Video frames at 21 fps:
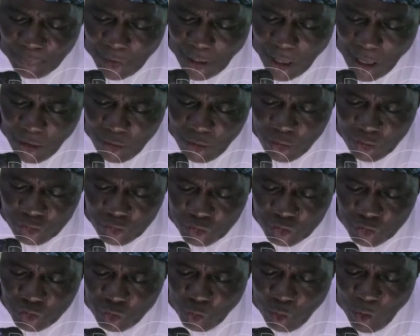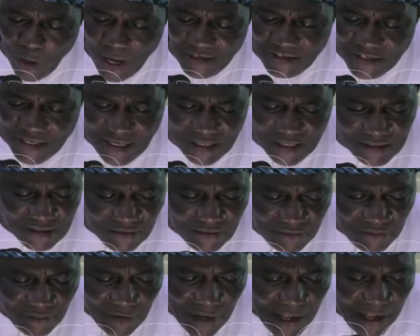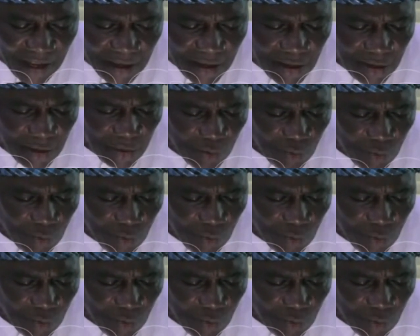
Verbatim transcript: proud to identify